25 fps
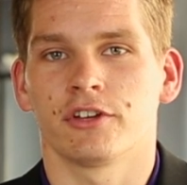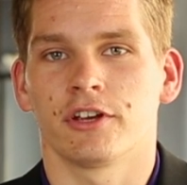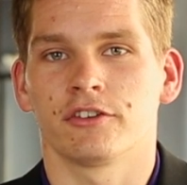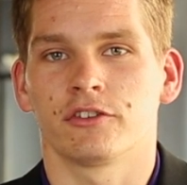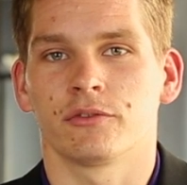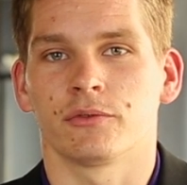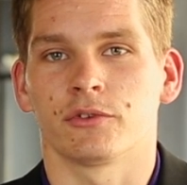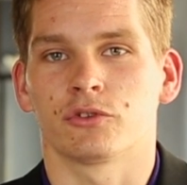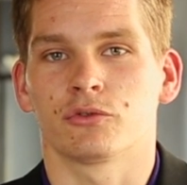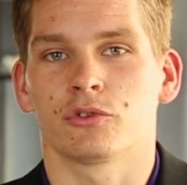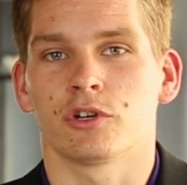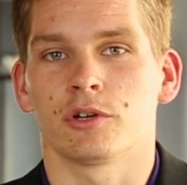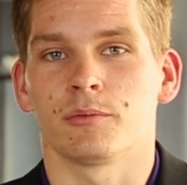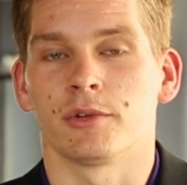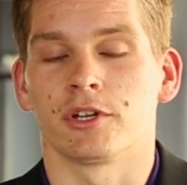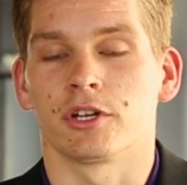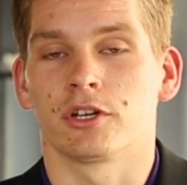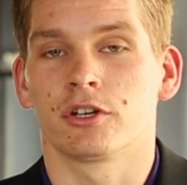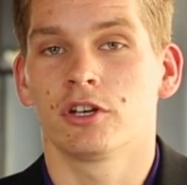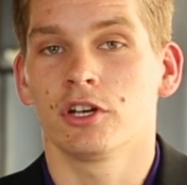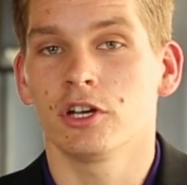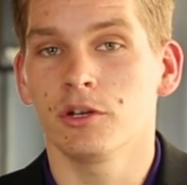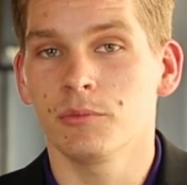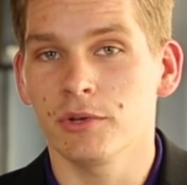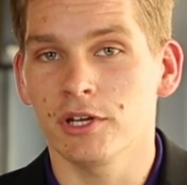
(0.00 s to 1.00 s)
says if a
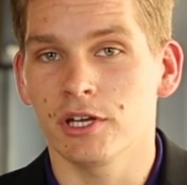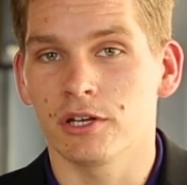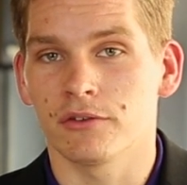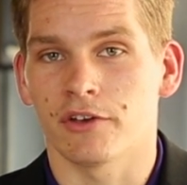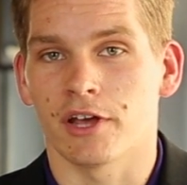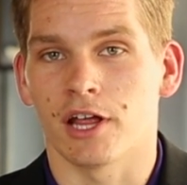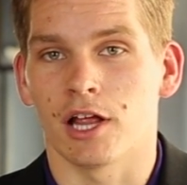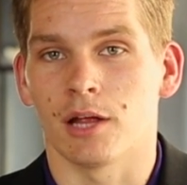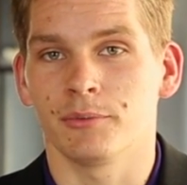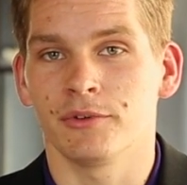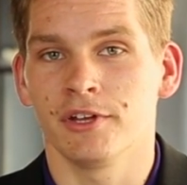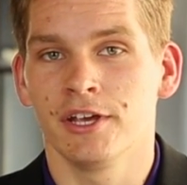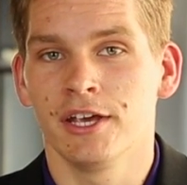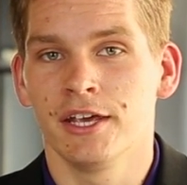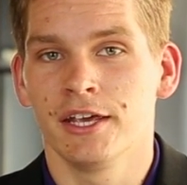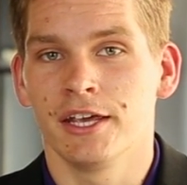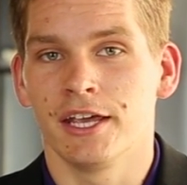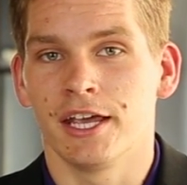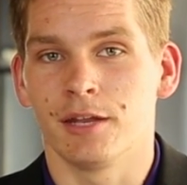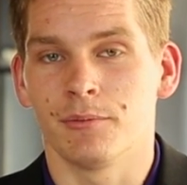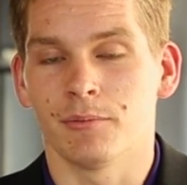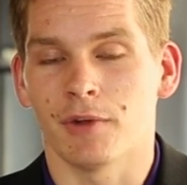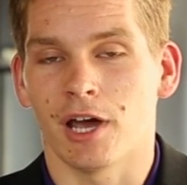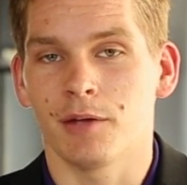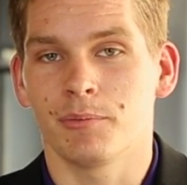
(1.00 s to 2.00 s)
treatment could be developed,
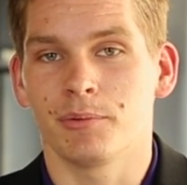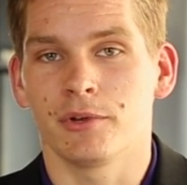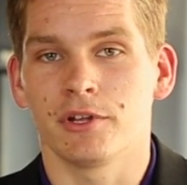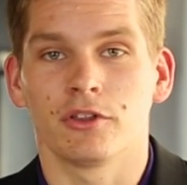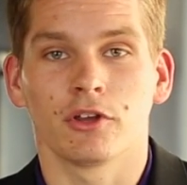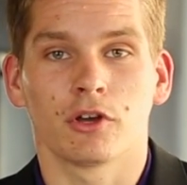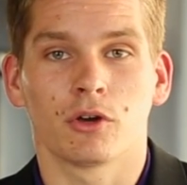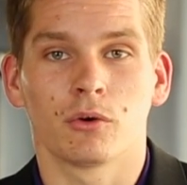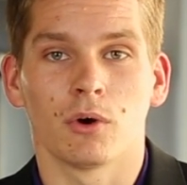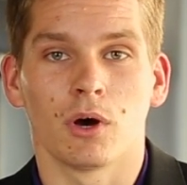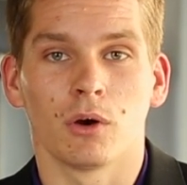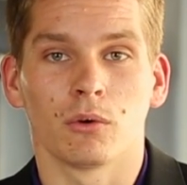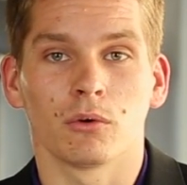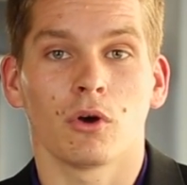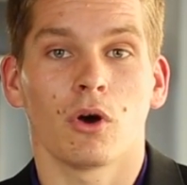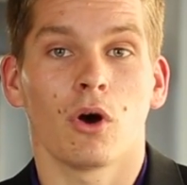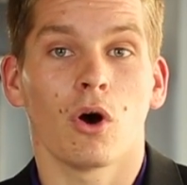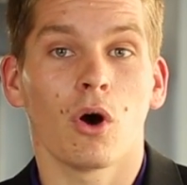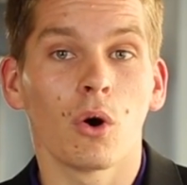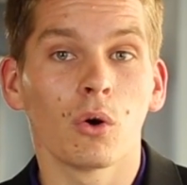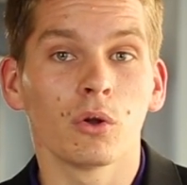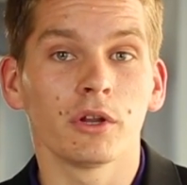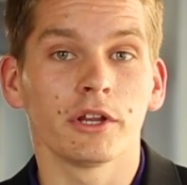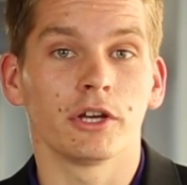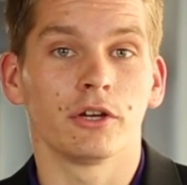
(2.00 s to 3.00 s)
it might be the quote,
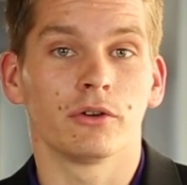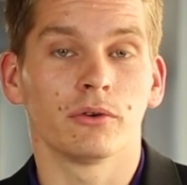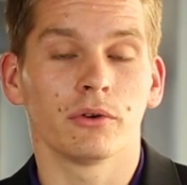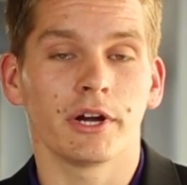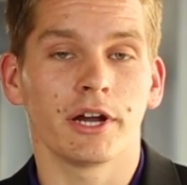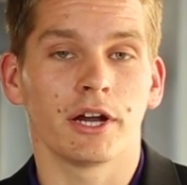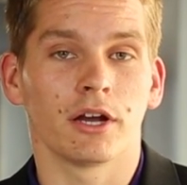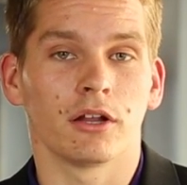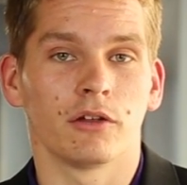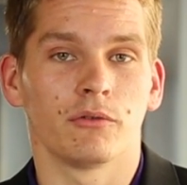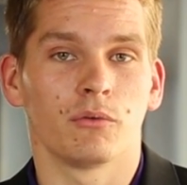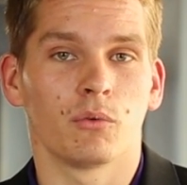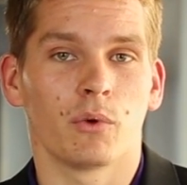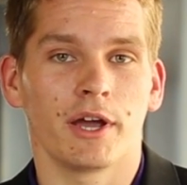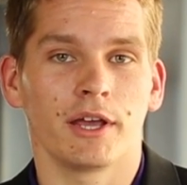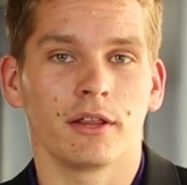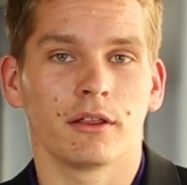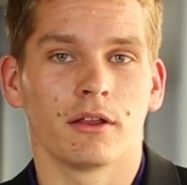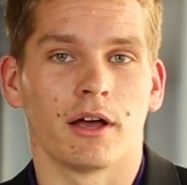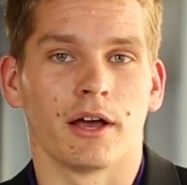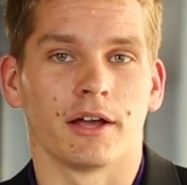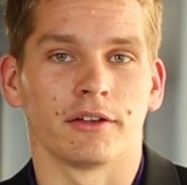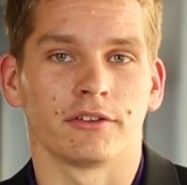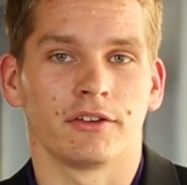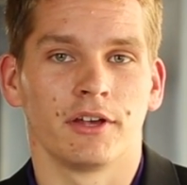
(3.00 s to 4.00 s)
holy grail of
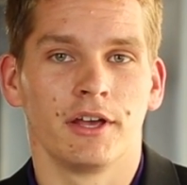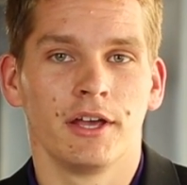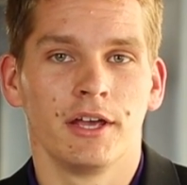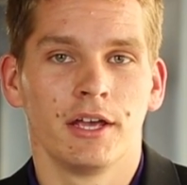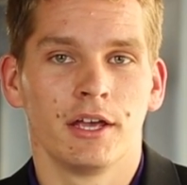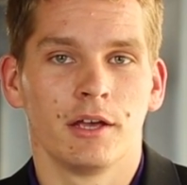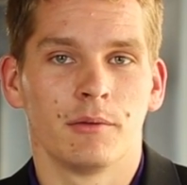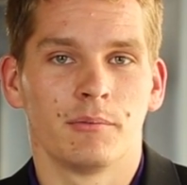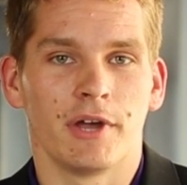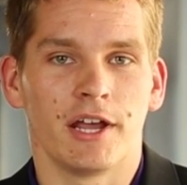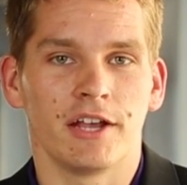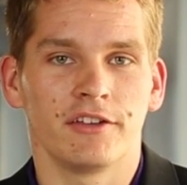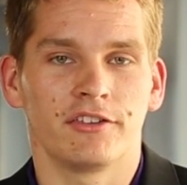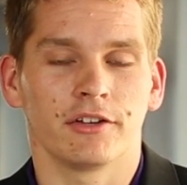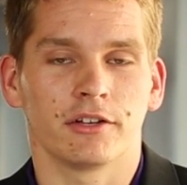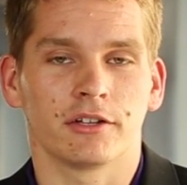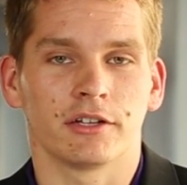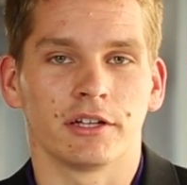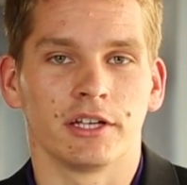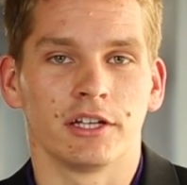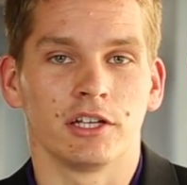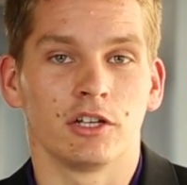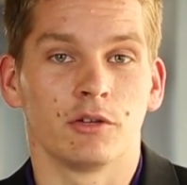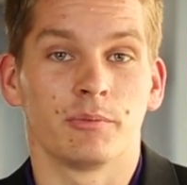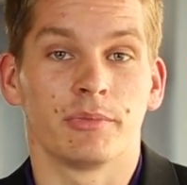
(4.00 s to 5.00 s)
weight loss.
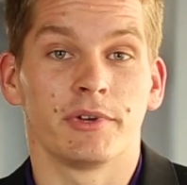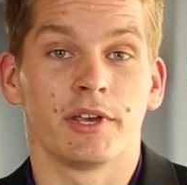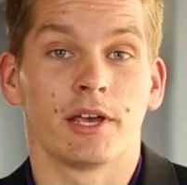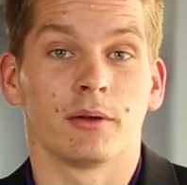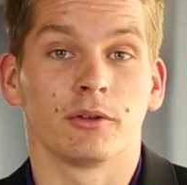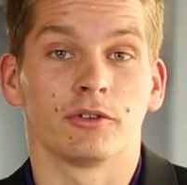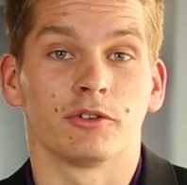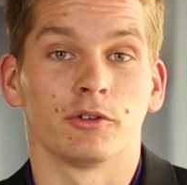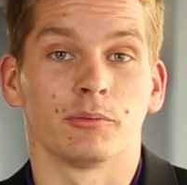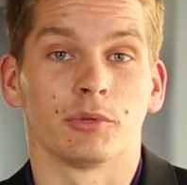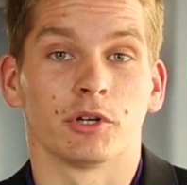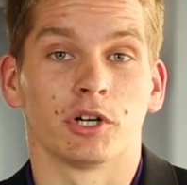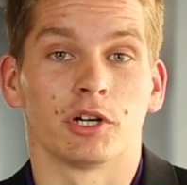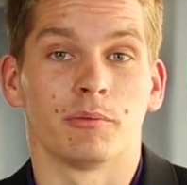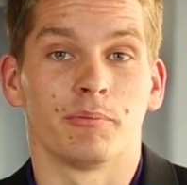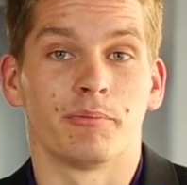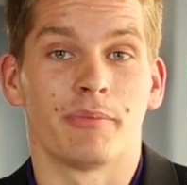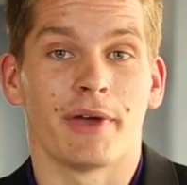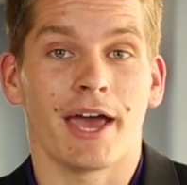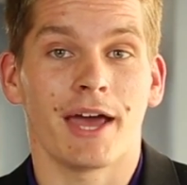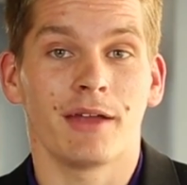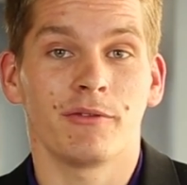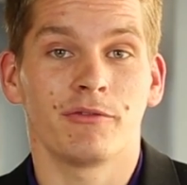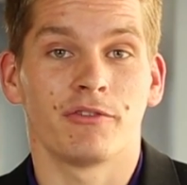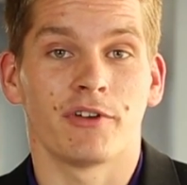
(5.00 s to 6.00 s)
Basically, you'd be able to burn
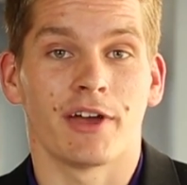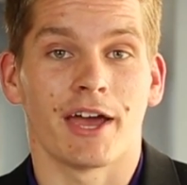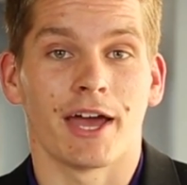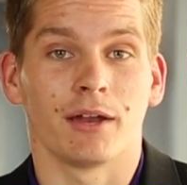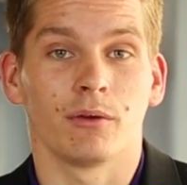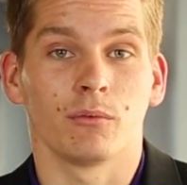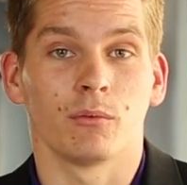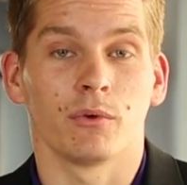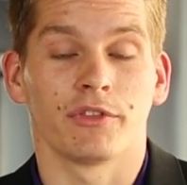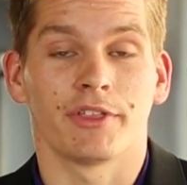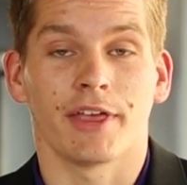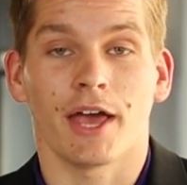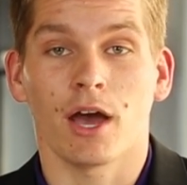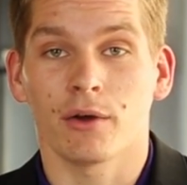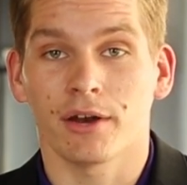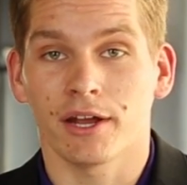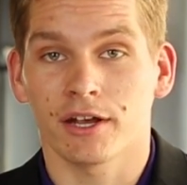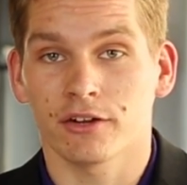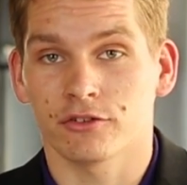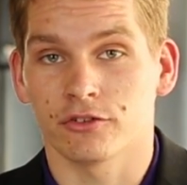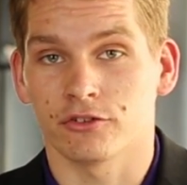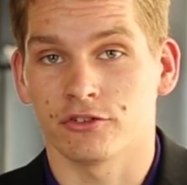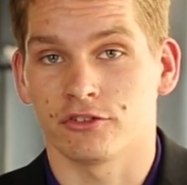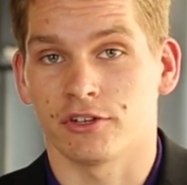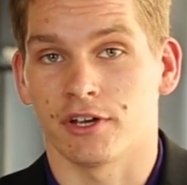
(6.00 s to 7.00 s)
bad fat without
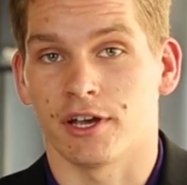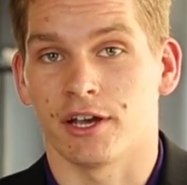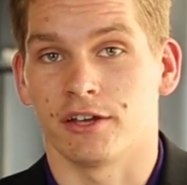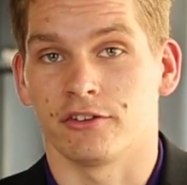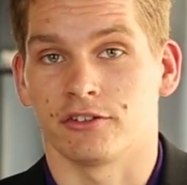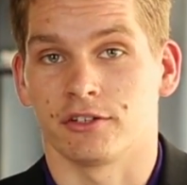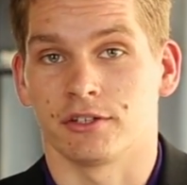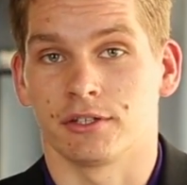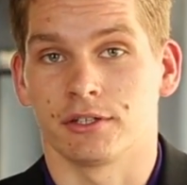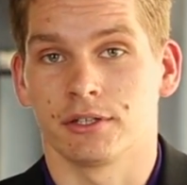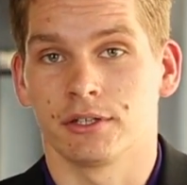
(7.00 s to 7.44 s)
exercising.